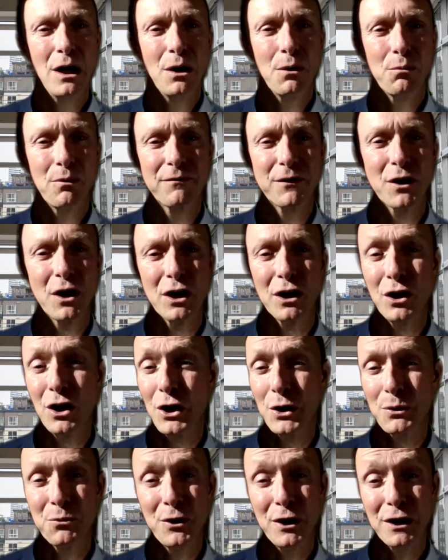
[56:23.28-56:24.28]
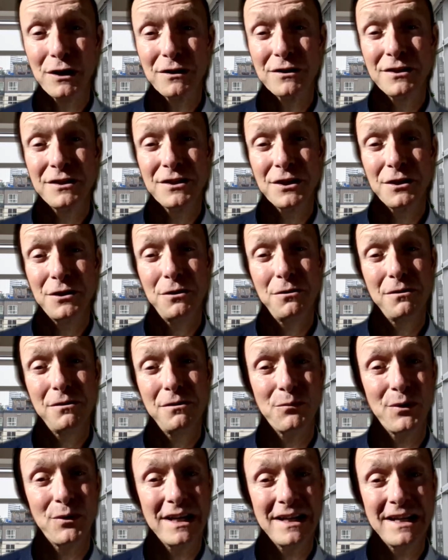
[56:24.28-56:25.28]
We've got a lot of work to do, and
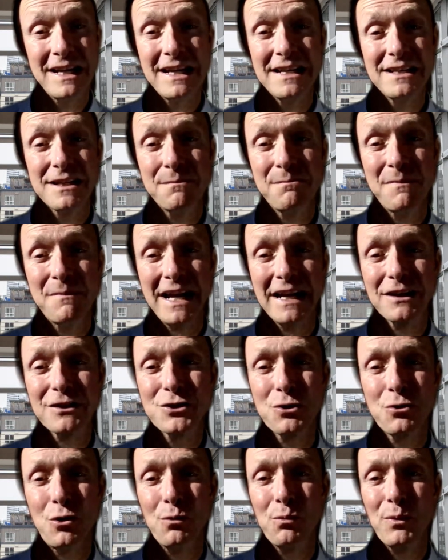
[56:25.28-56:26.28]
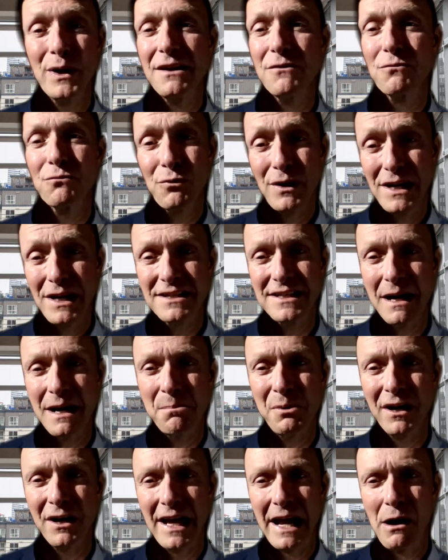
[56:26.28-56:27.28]
we need to make sure we
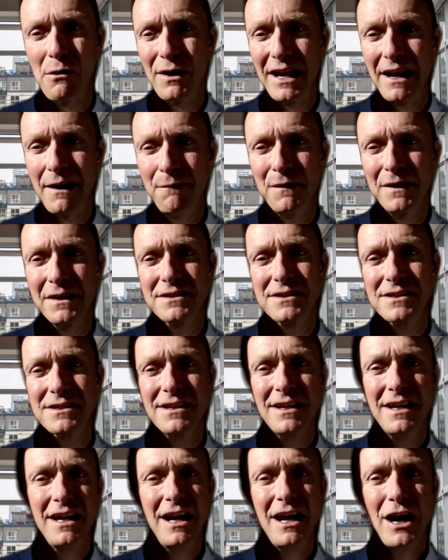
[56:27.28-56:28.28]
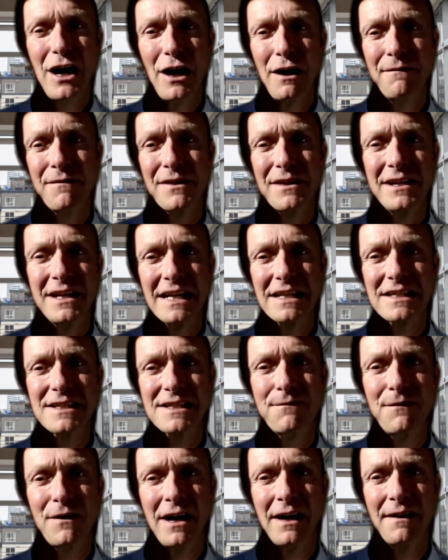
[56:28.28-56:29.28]
redouble our efforts over the
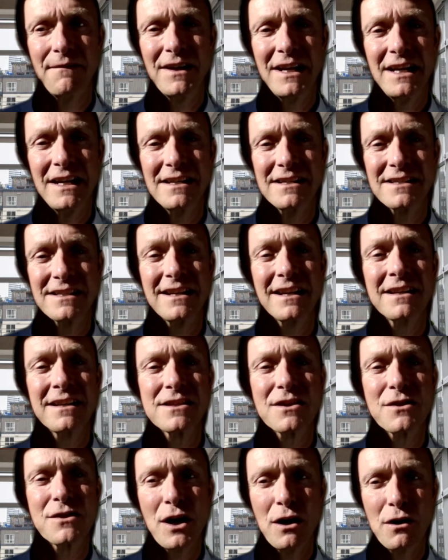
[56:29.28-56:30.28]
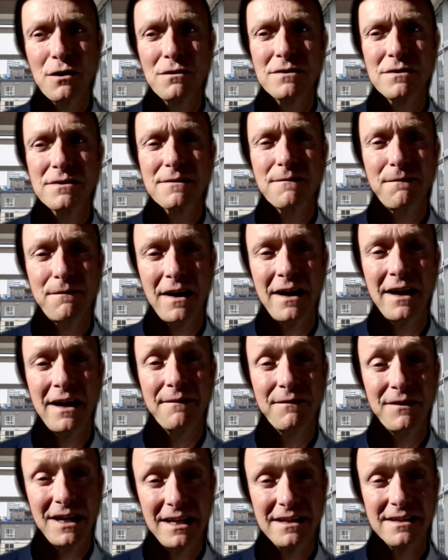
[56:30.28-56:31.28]
next 5 years. It is those
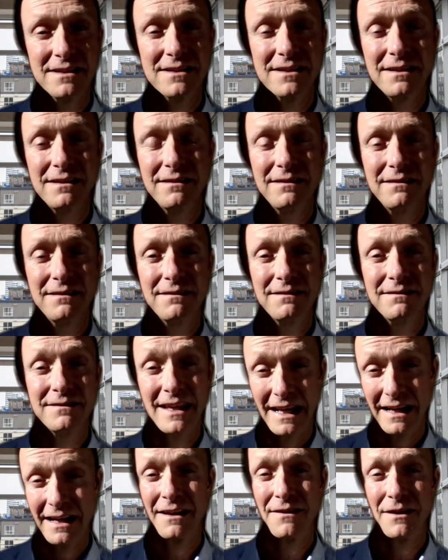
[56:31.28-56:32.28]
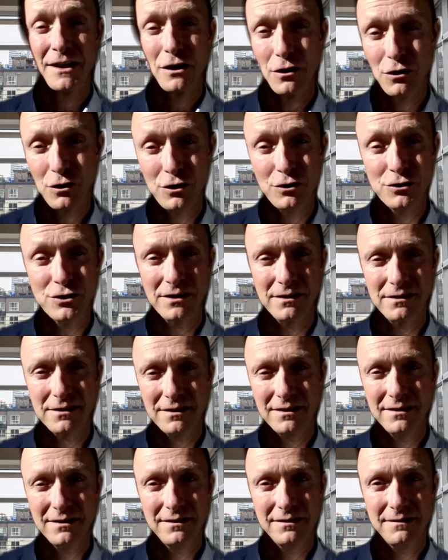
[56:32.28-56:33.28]
5 years that are the
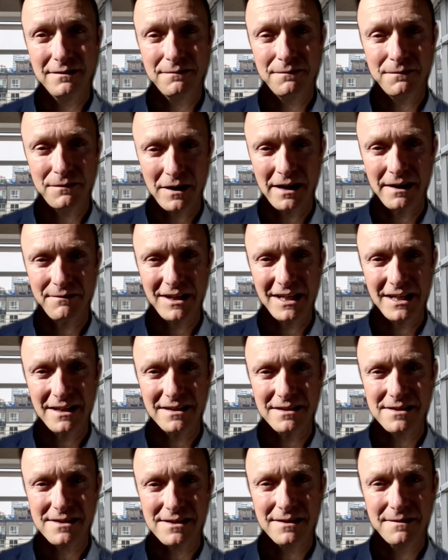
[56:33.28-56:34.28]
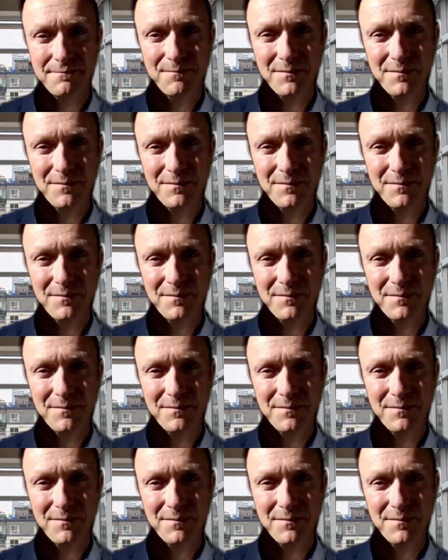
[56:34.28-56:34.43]
urgent 5 years.